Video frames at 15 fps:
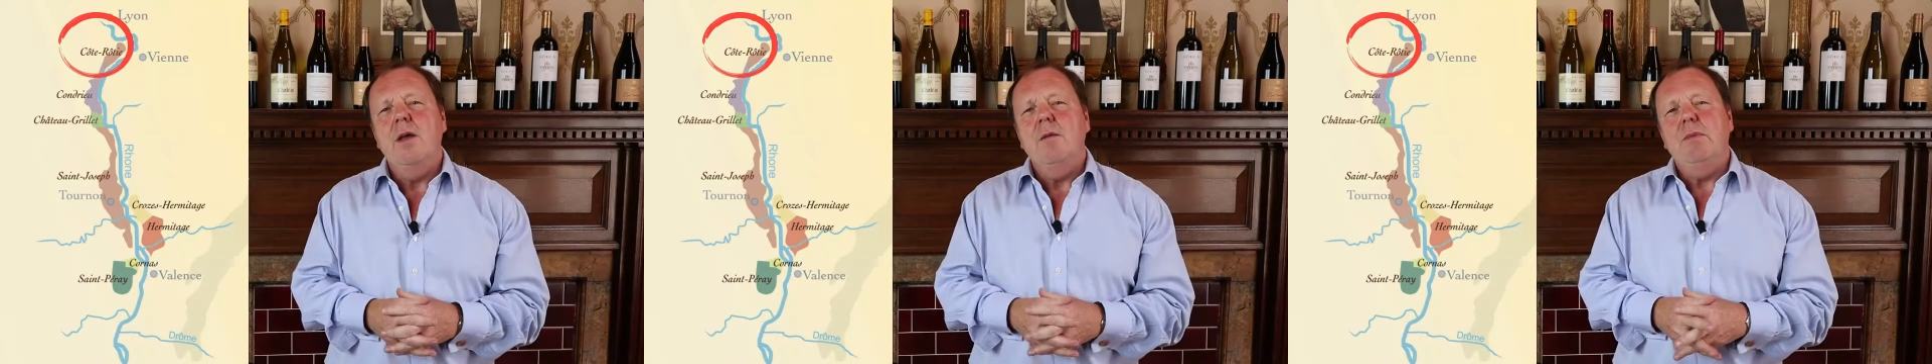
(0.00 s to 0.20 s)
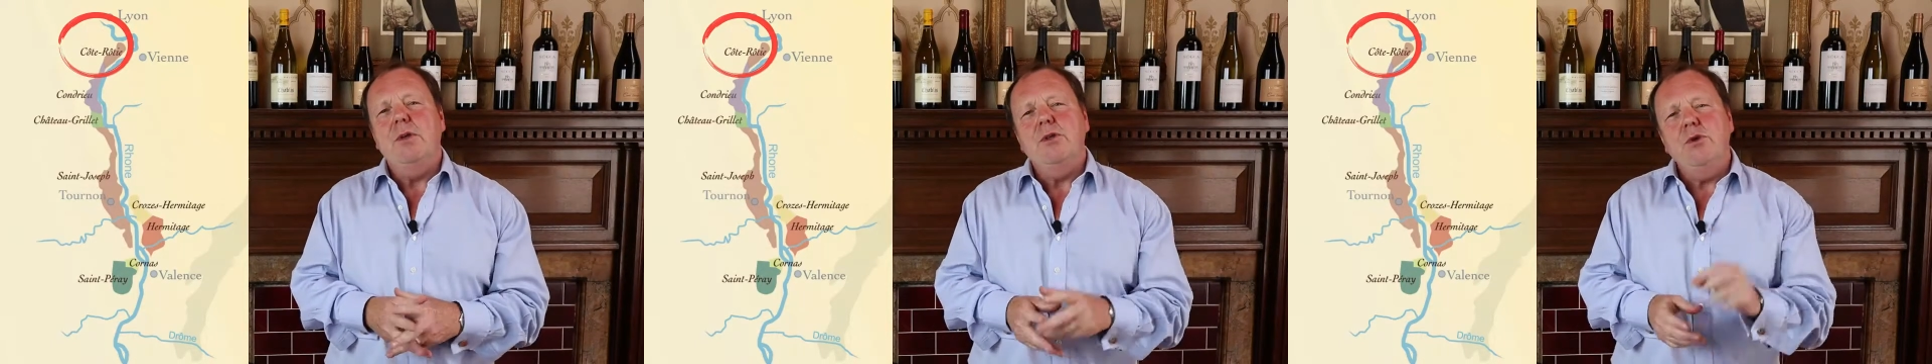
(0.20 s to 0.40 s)

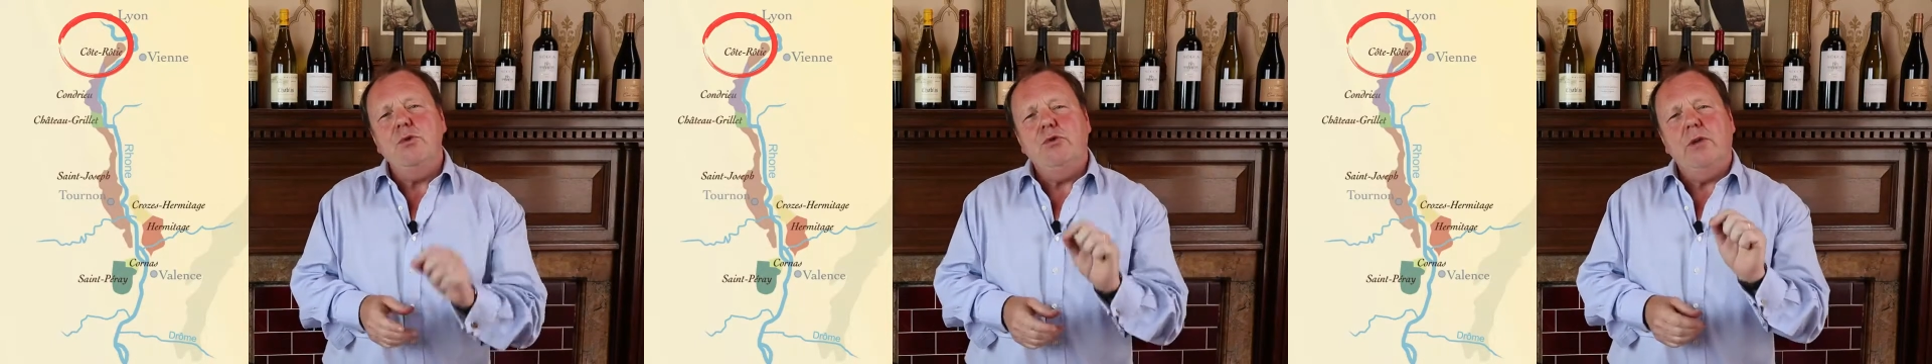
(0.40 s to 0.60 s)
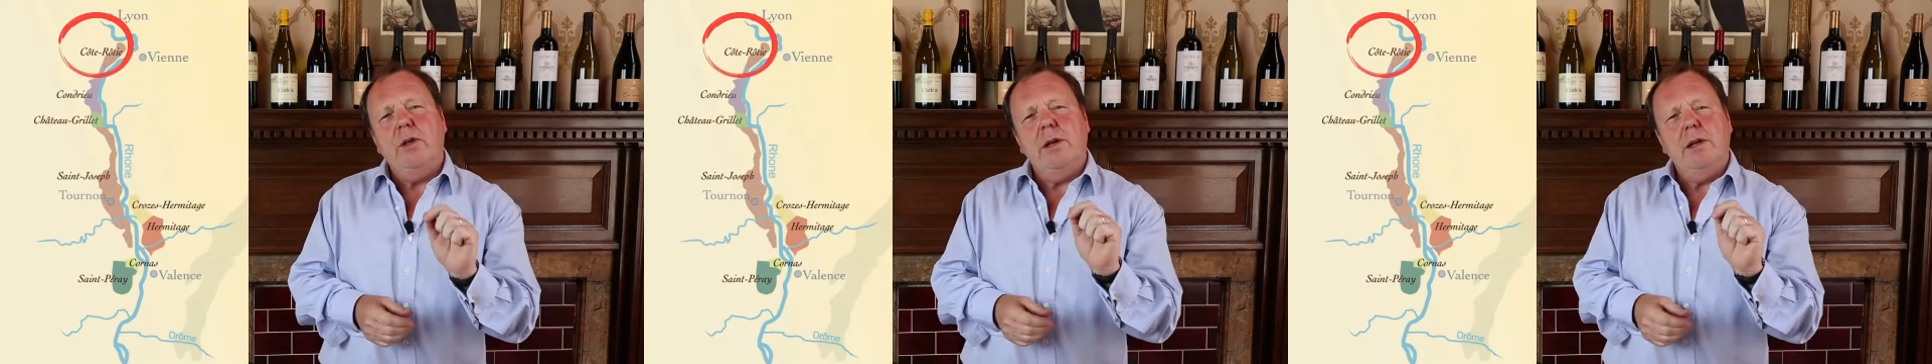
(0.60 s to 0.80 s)
But
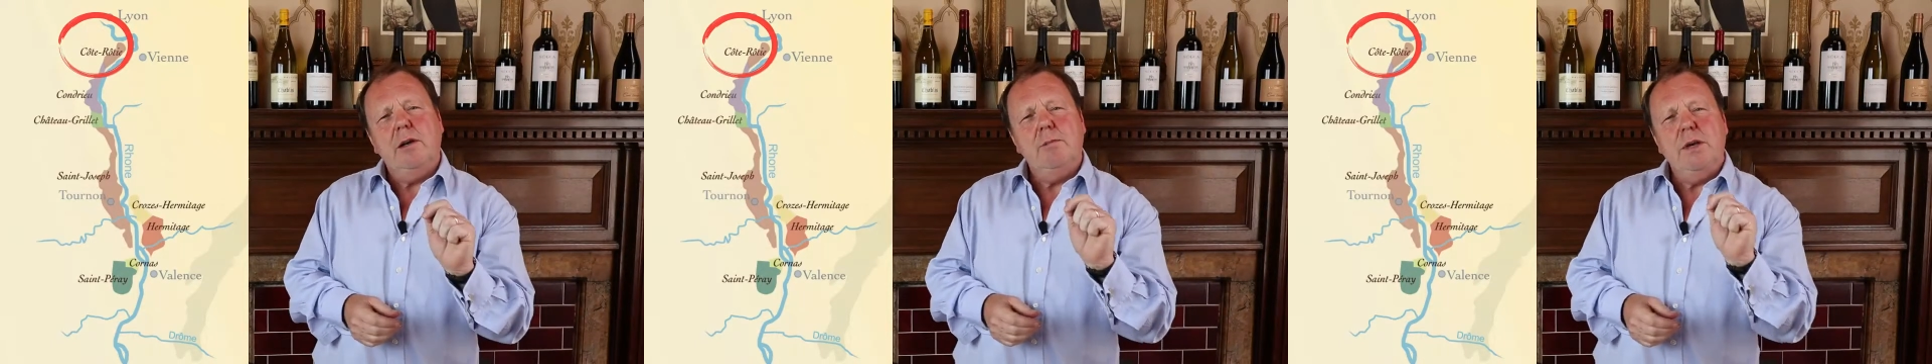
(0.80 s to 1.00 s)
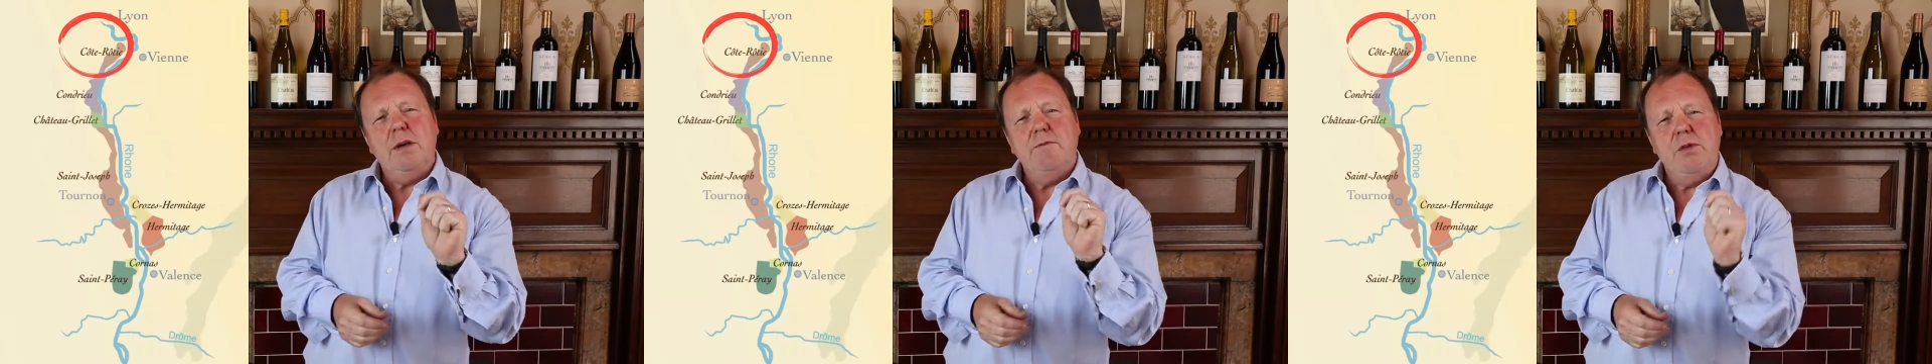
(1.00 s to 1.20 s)
using a little
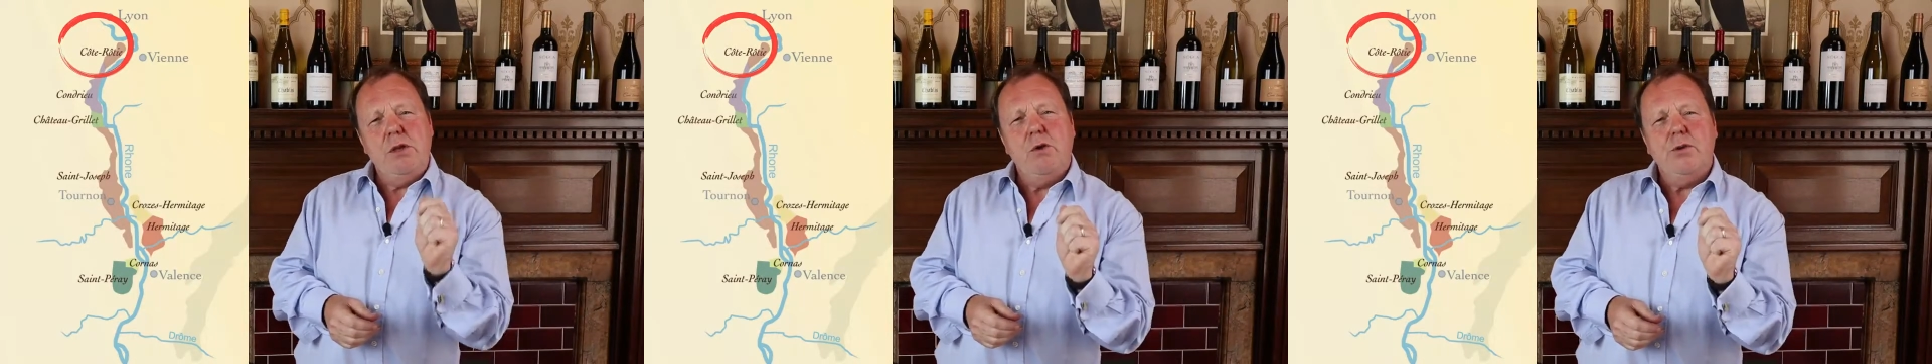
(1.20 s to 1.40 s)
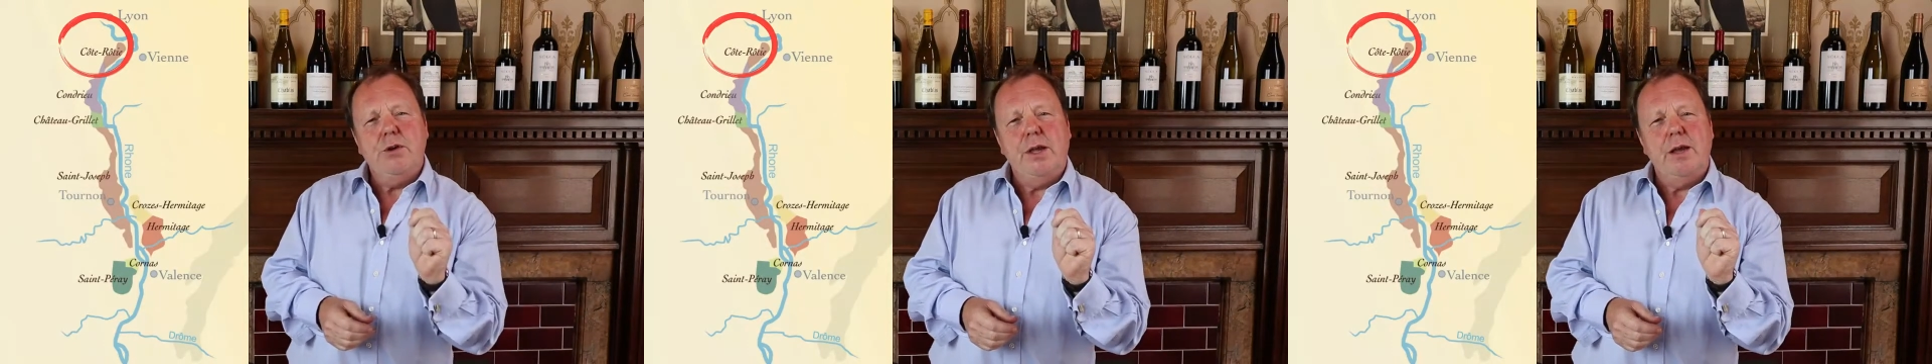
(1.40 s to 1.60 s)
bit of
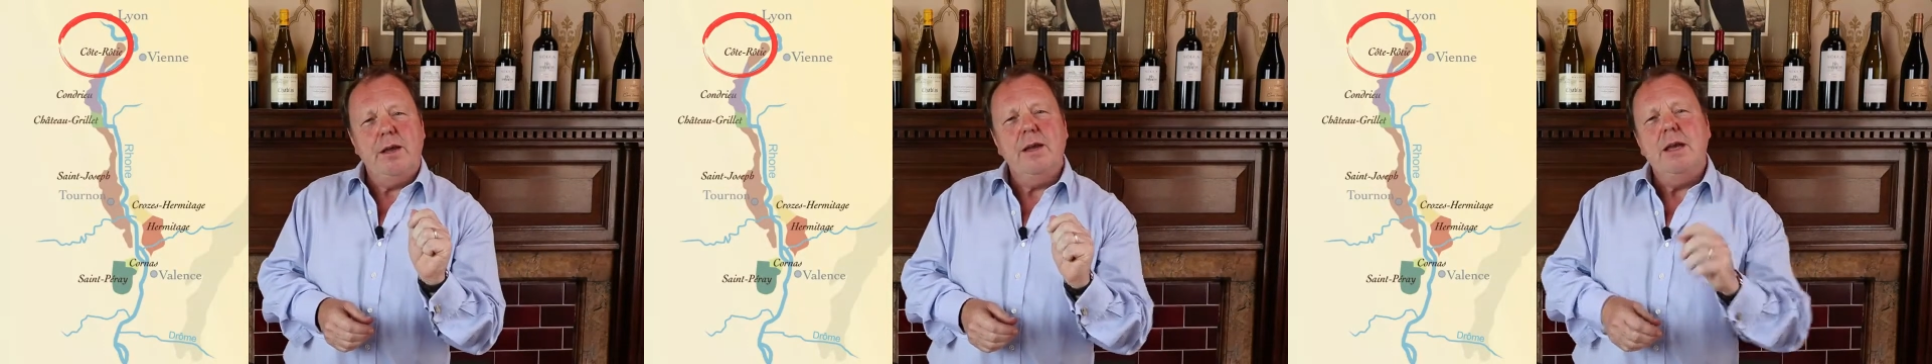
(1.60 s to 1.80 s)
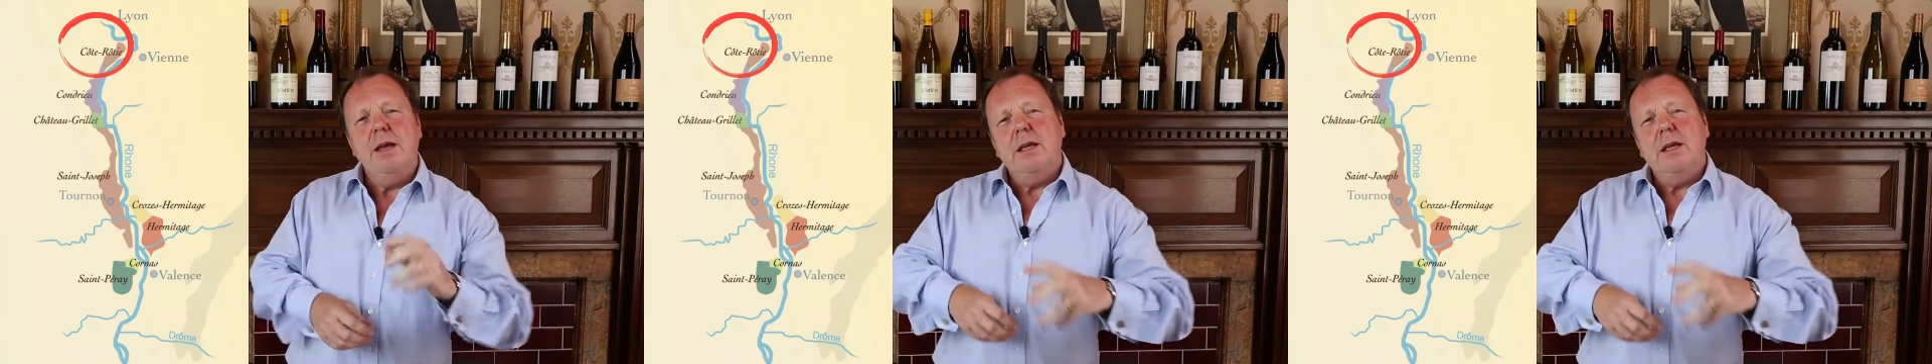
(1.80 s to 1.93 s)
Viognier